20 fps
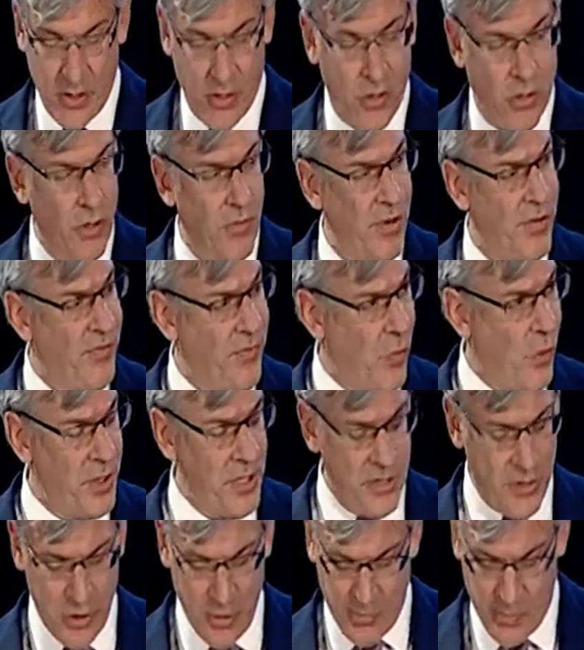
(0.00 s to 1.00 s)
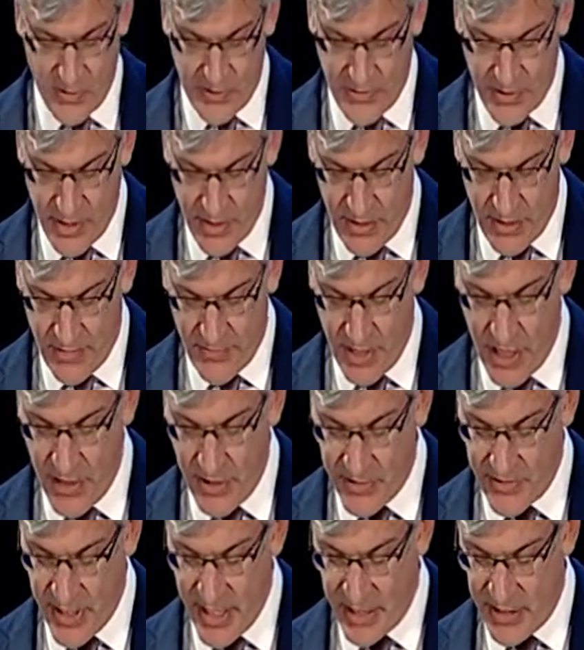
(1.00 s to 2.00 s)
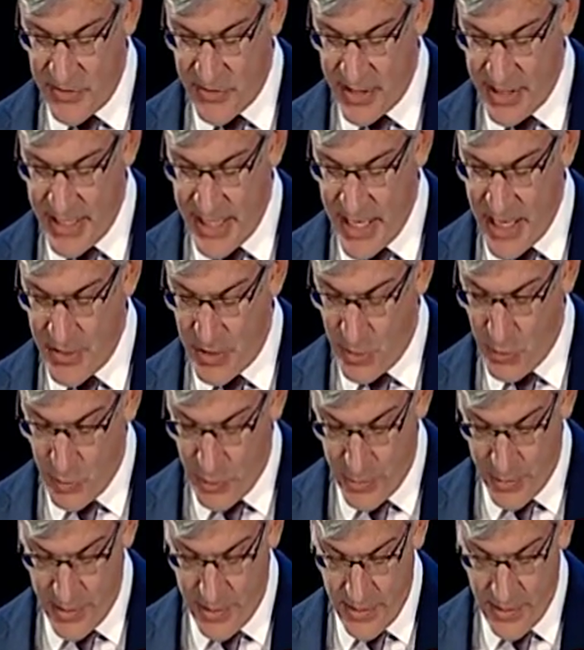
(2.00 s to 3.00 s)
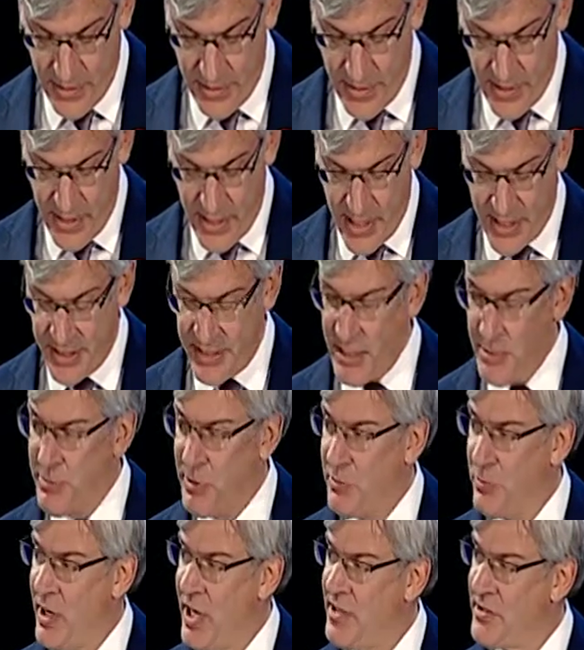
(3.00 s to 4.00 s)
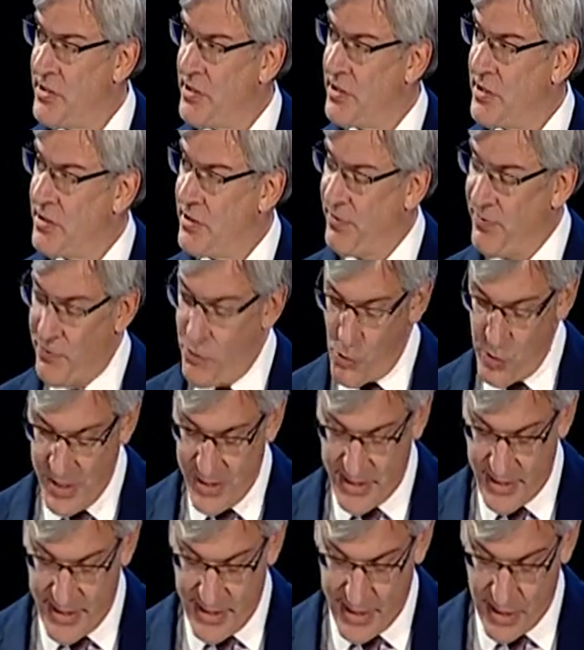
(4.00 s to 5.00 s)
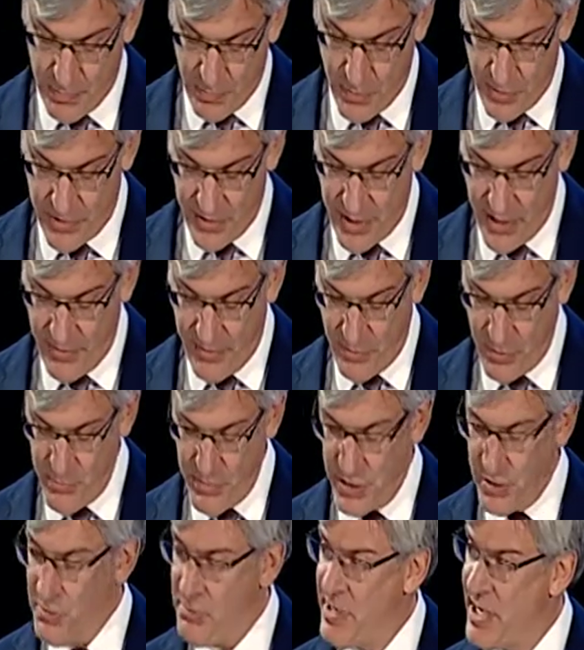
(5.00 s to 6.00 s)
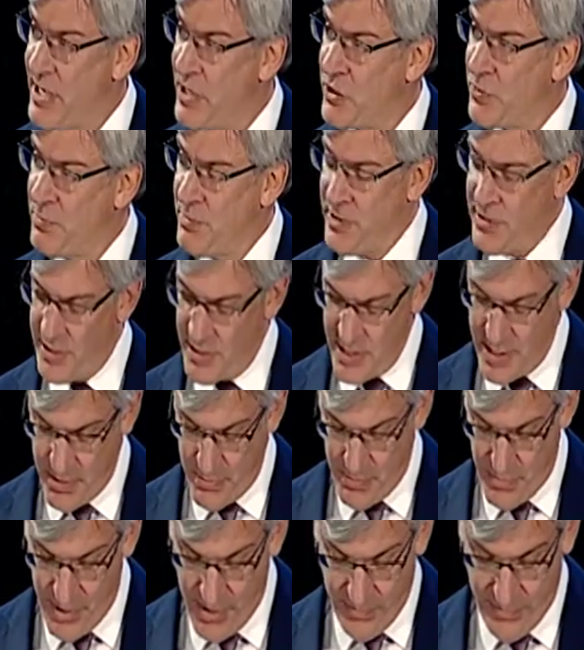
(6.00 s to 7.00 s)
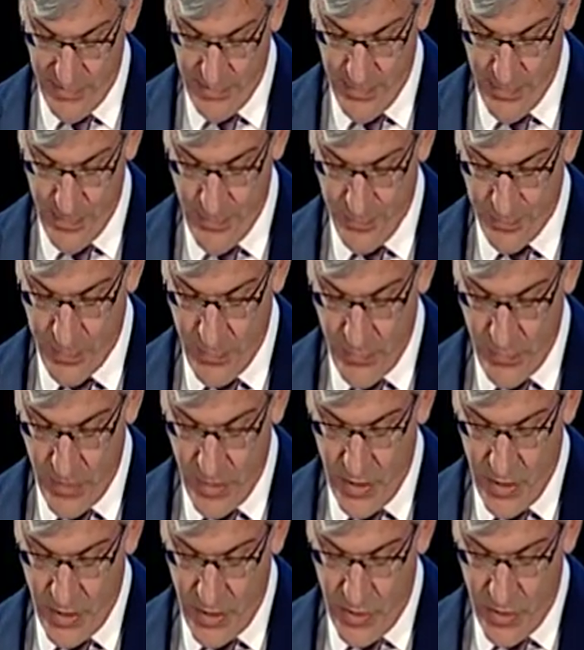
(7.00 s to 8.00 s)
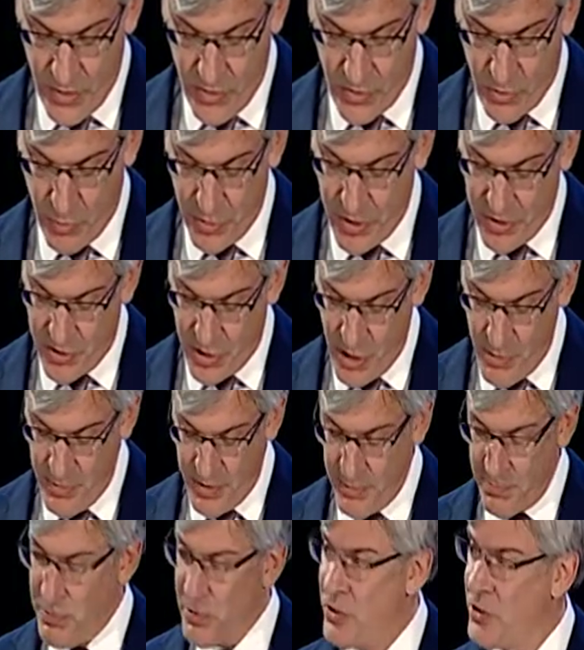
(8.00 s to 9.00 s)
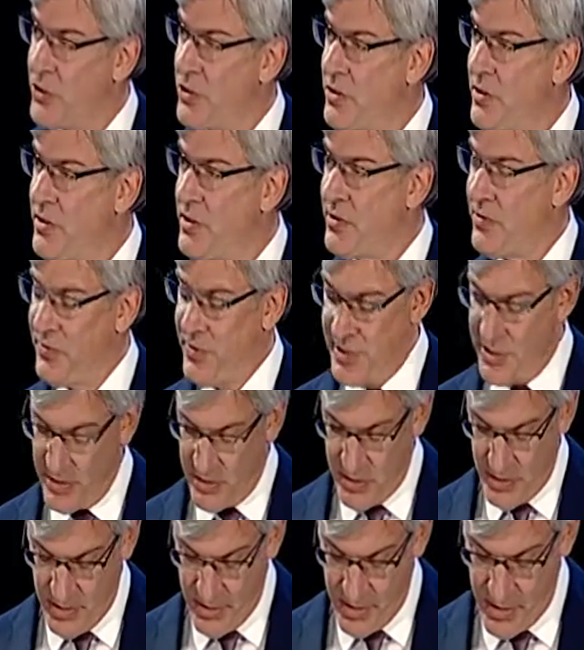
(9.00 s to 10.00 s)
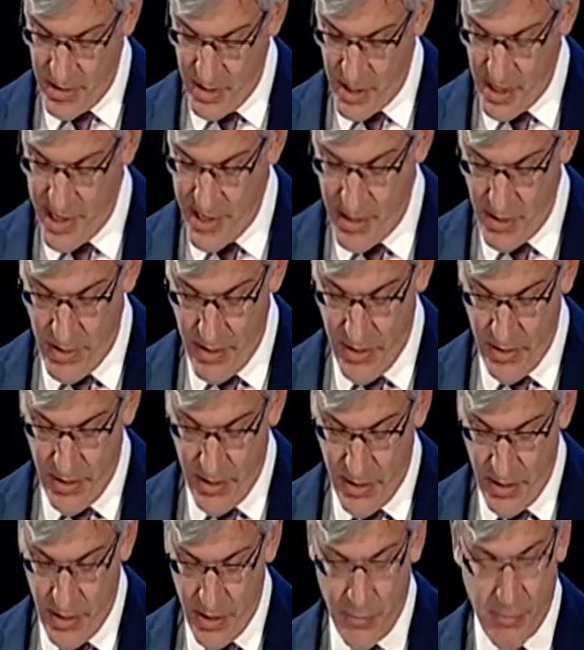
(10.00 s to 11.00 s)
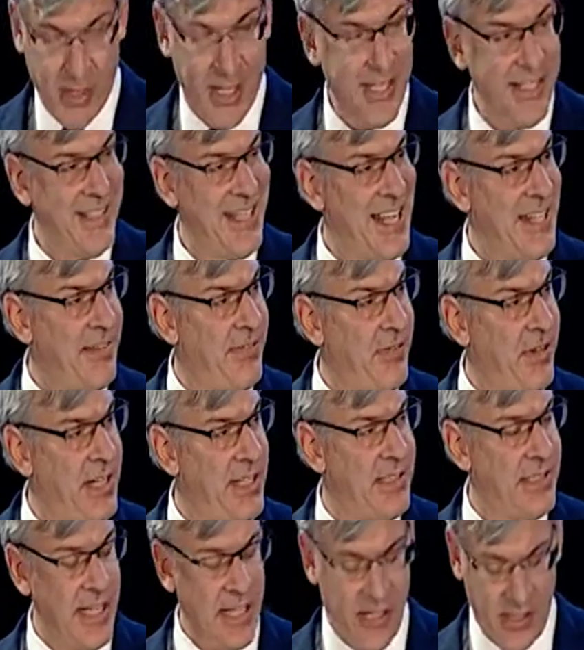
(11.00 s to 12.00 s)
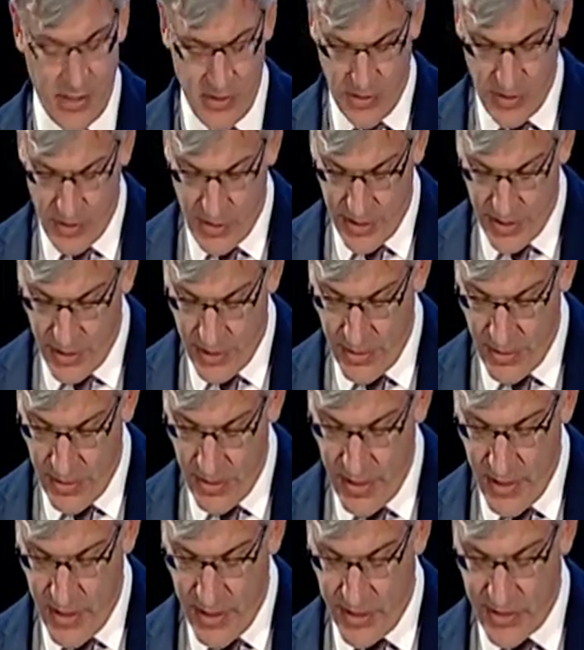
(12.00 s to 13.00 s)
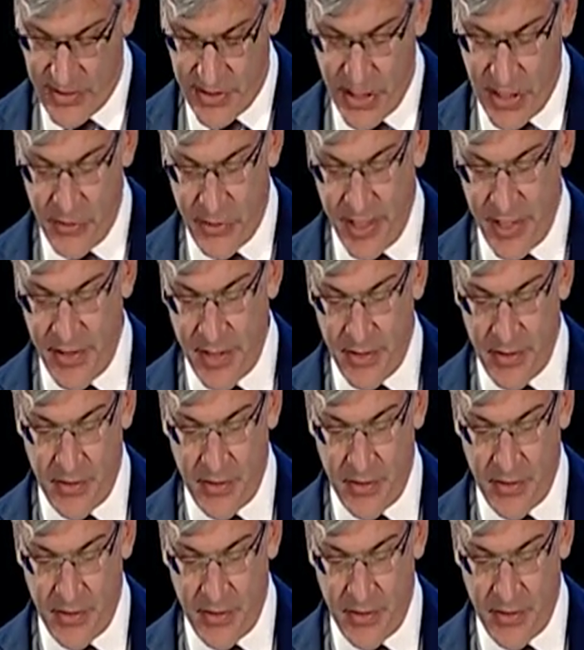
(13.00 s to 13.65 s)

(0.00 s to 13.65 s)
Over 42% of our executives in Canada are women, and the number rises to 46% for middle management and above. So we're determined to push this figure higher by identifying talent earlier, accelerating their